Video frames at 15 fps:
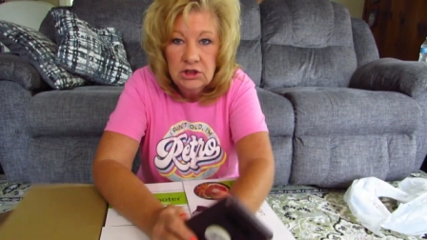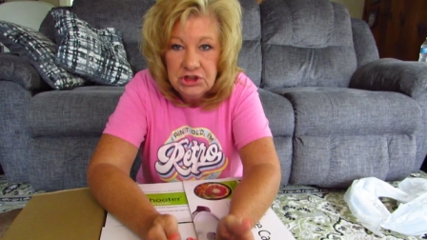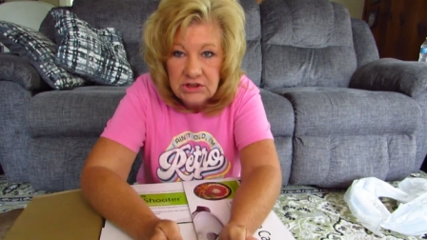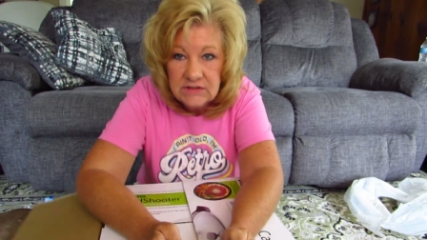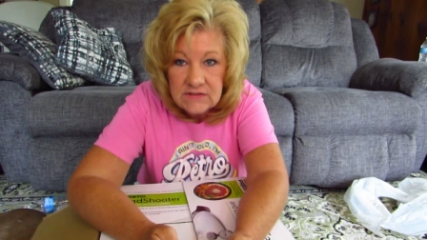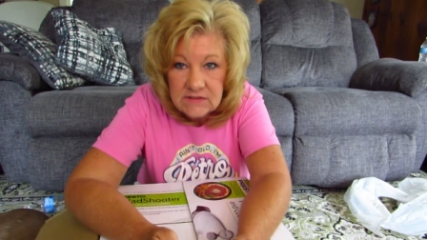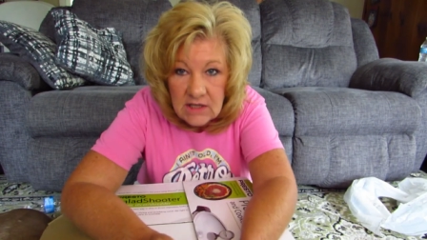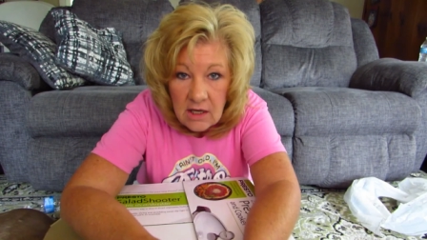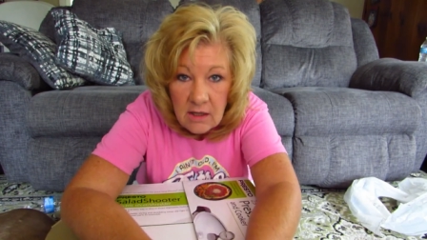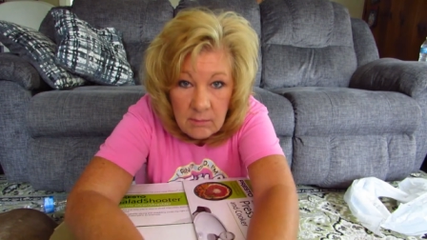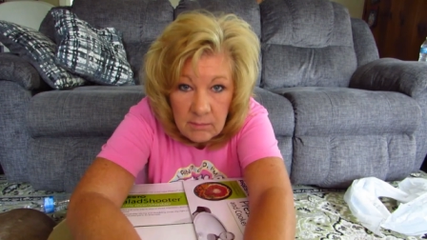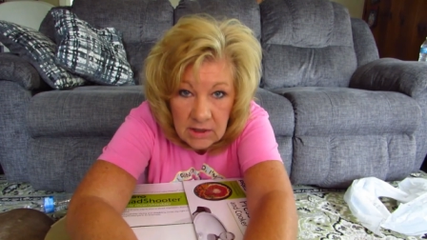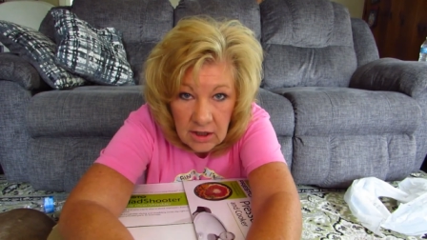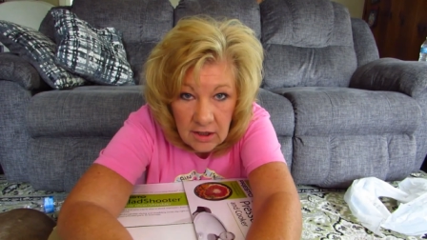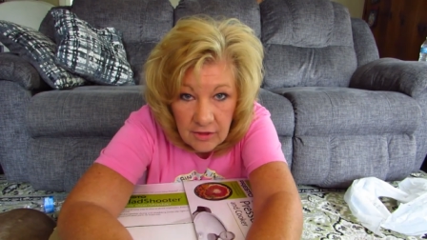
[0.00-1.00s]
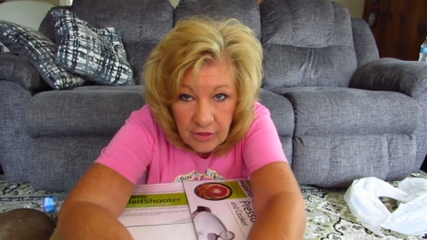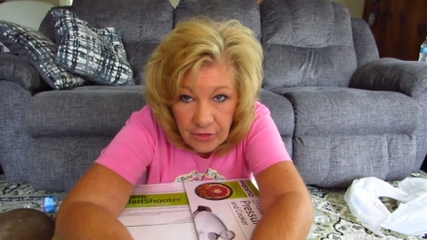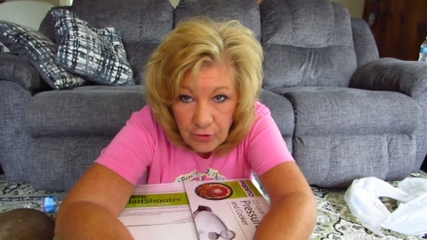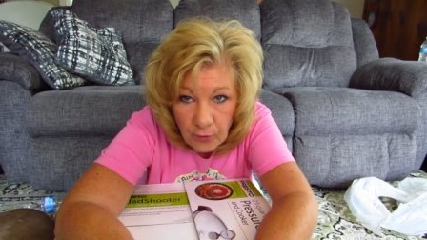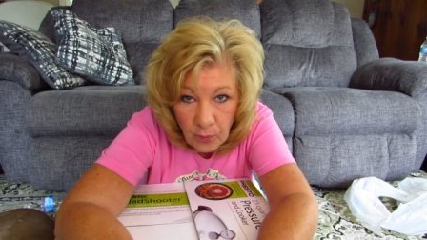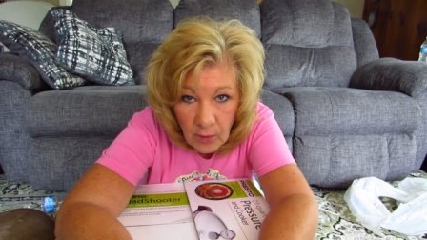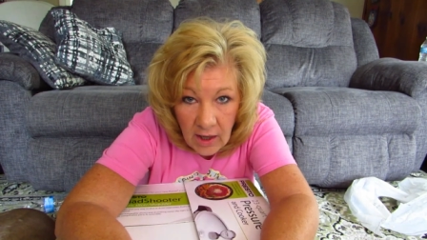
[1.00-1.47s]
She sent me a
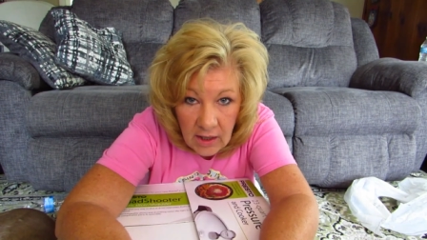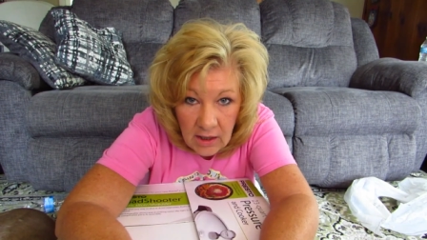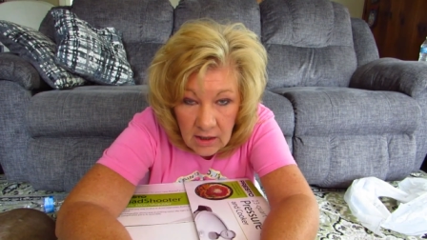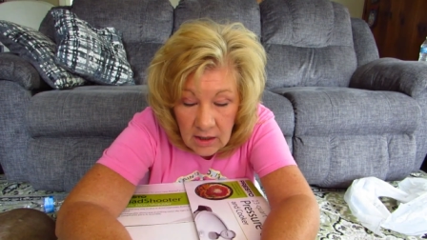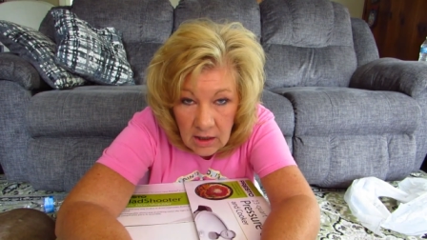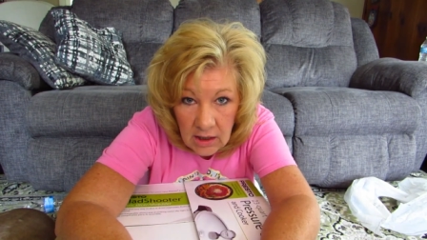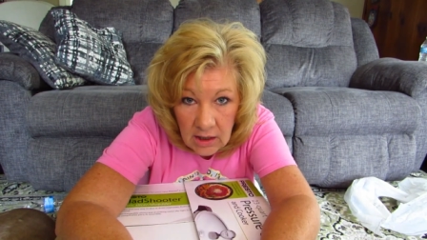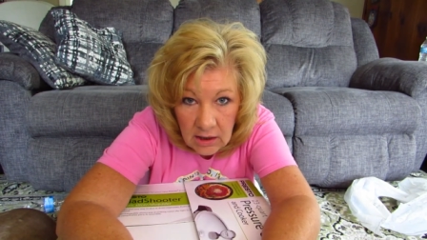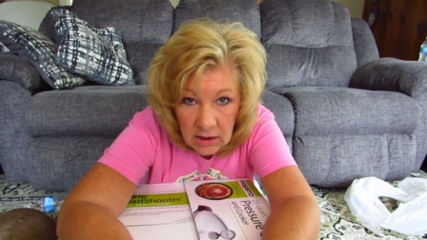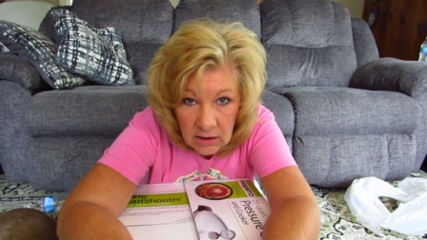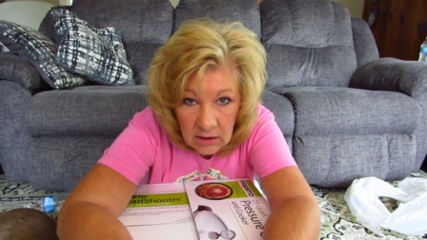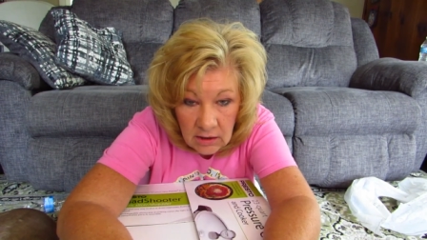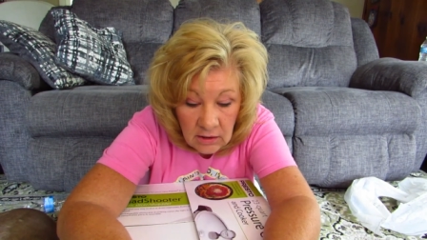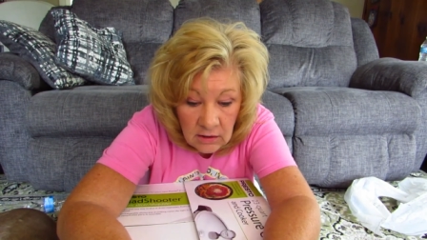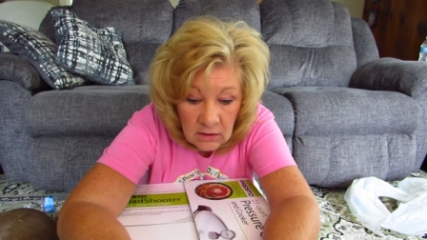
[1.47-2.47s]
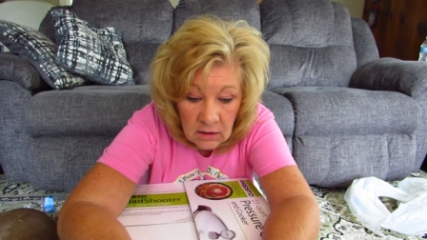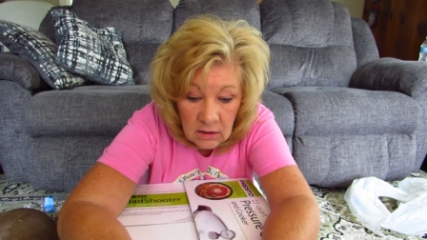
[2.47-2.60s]
threatening